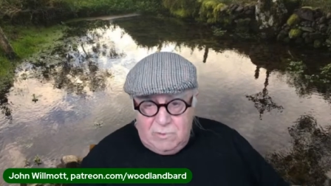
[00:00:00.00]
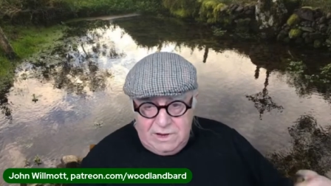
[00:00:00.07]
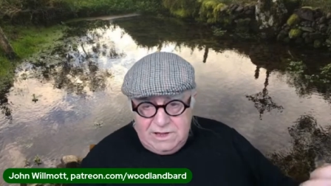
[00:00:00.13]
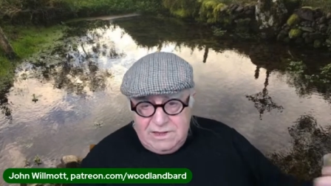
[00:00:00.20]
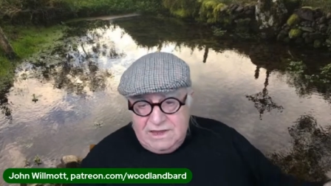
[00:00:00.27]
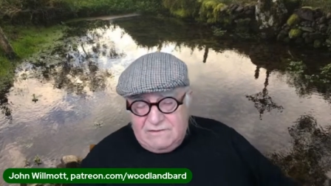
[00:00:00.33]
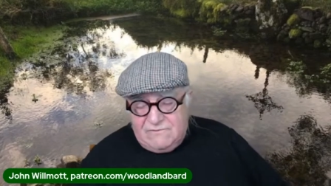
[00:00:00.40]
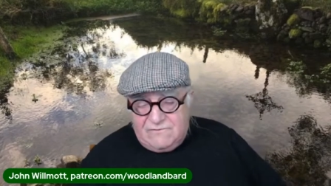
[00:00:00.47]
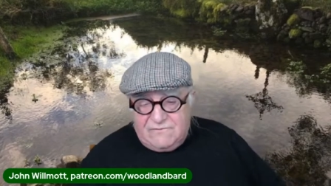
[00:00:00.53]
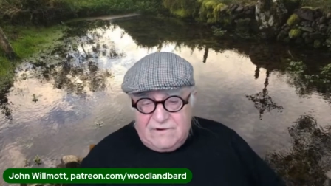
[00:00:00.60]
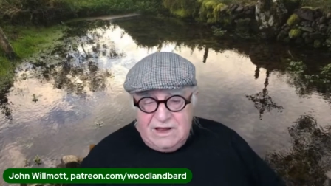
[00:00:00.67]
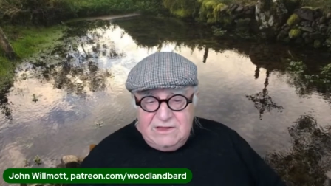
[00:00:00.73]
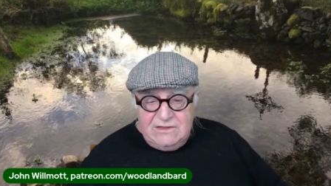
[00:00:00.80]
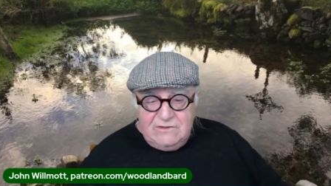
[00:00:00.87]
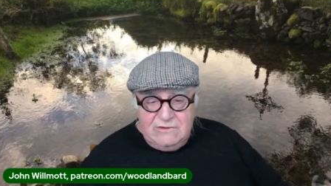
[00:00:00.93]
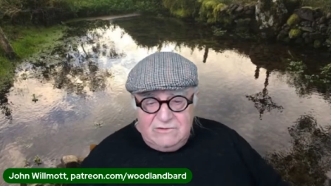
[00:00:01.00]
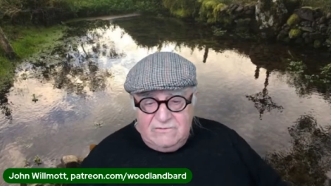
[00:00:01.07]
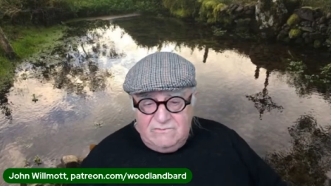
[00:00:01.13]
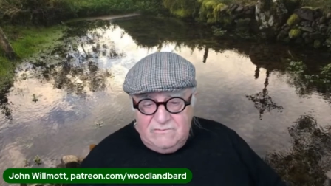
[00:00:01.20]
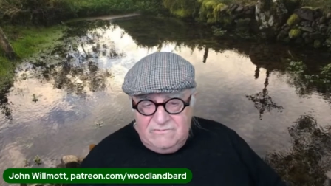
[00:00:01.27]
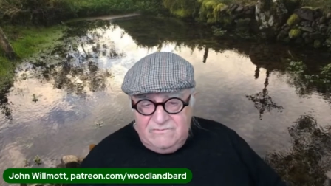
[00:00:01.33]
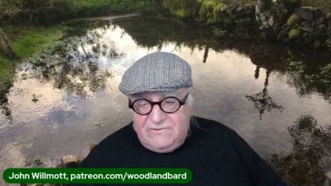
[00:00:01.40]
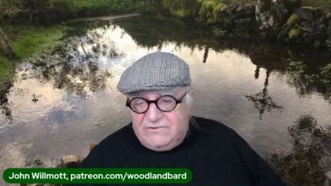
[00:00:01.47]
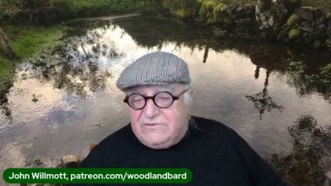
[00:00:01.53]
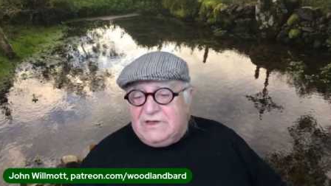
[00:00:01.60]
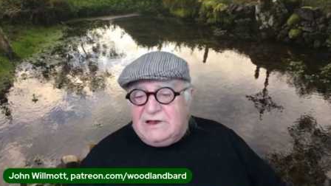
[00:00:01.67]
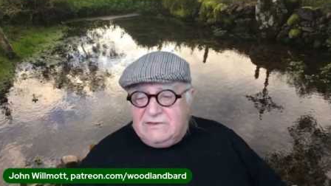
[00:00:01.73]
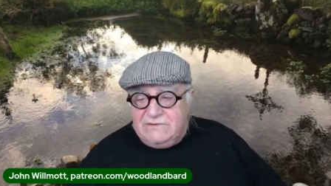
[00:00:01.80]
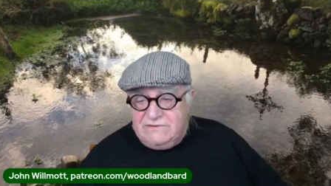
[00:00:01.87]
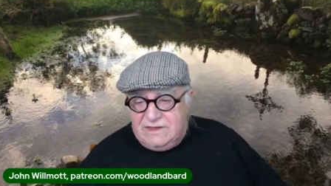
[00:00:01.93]
we can have a friend who can
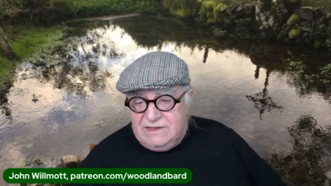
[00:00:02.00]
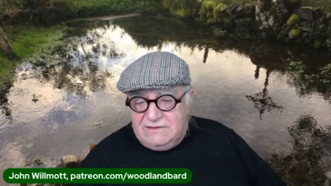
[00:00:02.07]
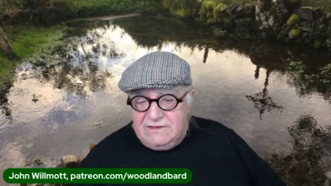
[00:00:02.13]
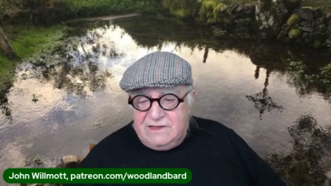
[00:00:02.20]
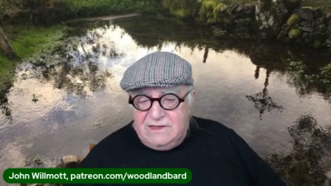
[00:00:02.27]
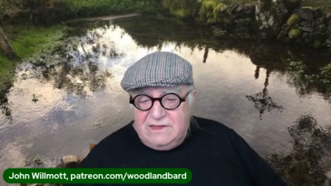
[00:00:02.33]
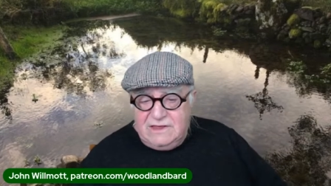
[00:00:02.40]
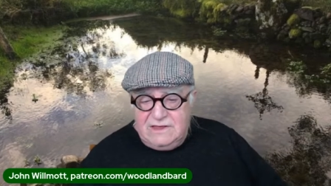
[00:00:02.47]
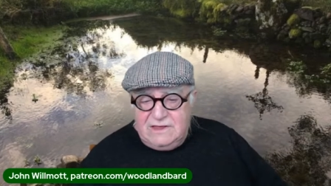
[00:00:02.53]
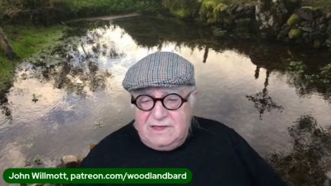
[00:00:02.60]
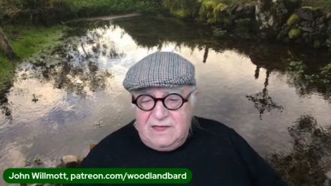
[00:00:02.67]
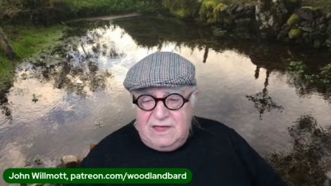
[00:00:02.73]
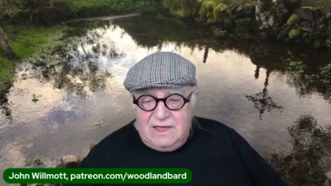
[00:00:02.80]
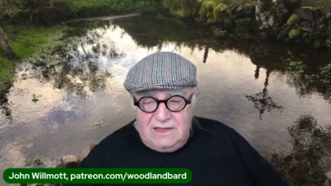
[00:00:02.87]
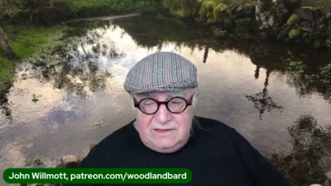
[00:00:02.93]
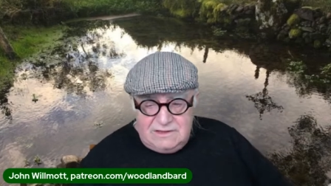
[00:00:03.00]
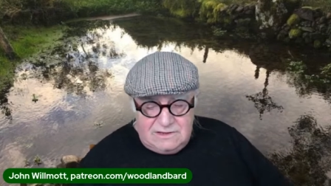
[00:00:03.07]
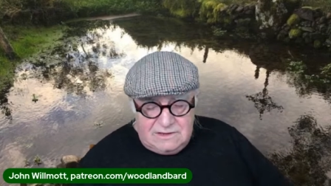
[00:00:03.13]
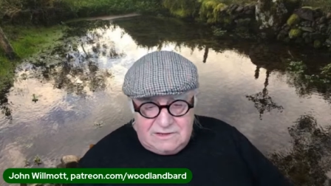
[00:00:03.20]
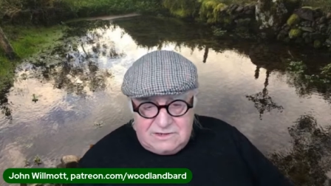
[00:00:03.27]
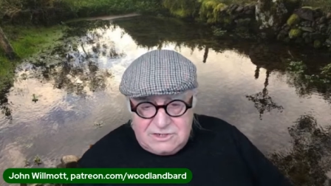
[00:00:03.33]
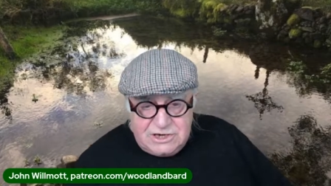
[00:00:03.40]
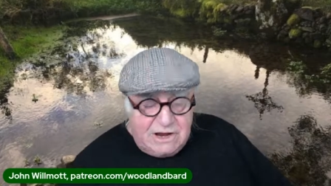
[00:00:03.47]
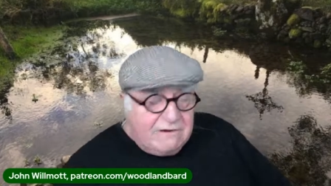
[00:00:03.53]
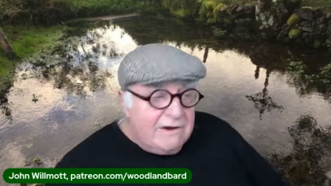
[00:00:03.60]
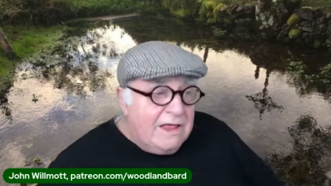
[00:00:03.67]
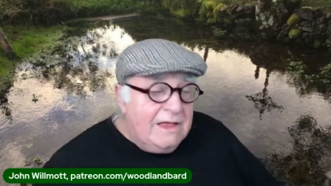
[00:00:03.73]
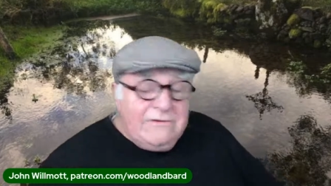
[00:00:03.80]
facilitate and share it.